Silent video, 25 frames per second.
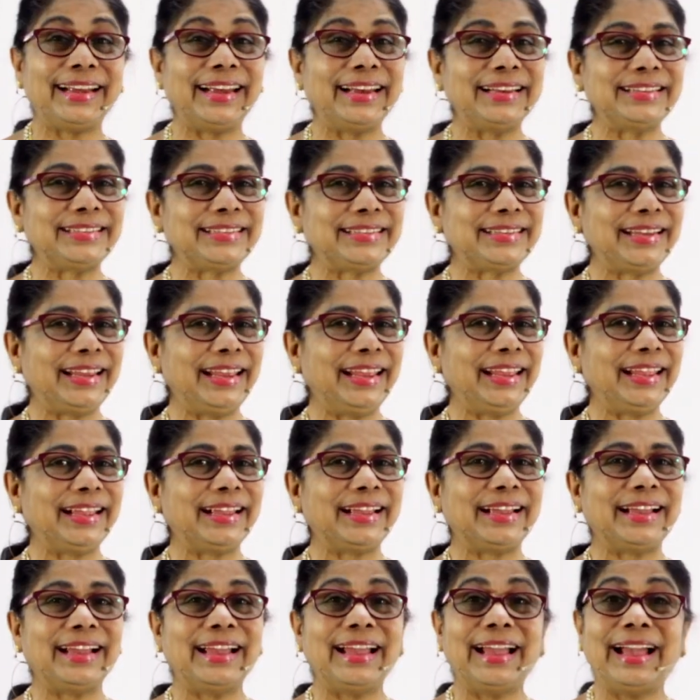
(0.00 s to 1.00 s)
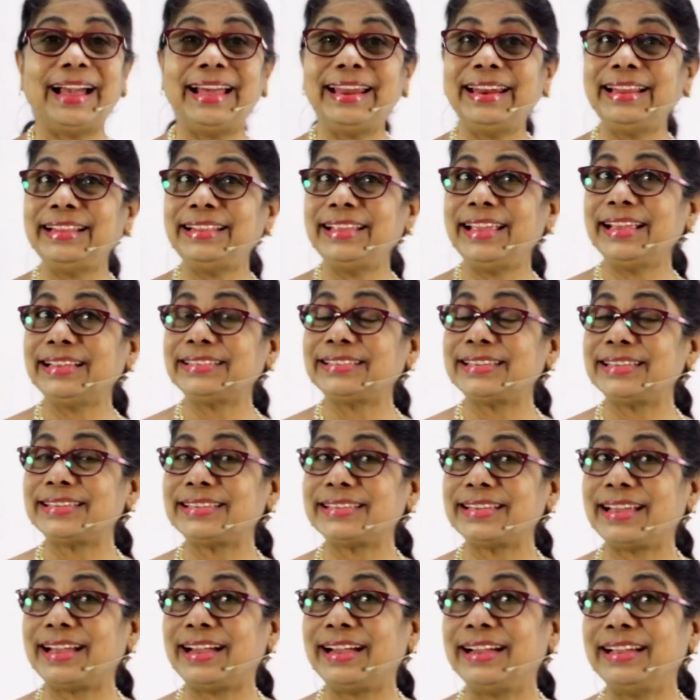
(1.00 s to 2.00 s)
Let's take another
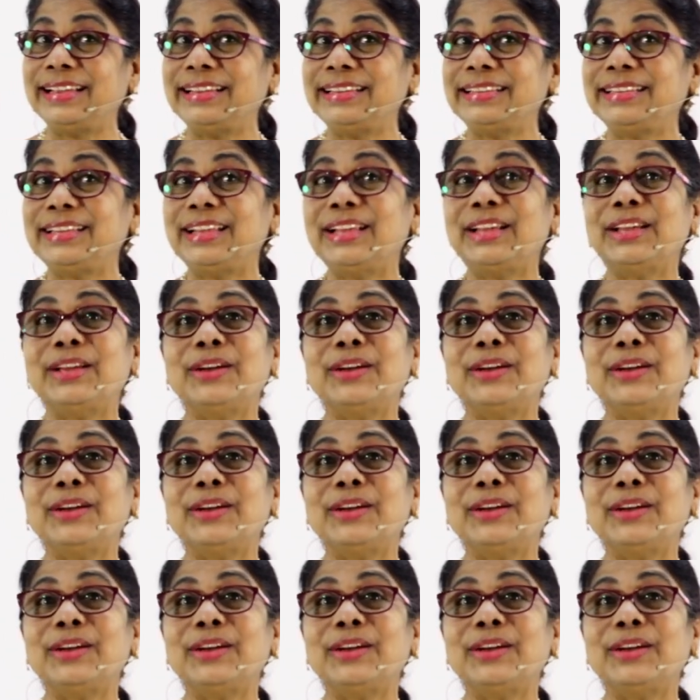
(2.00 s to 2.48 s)
exercise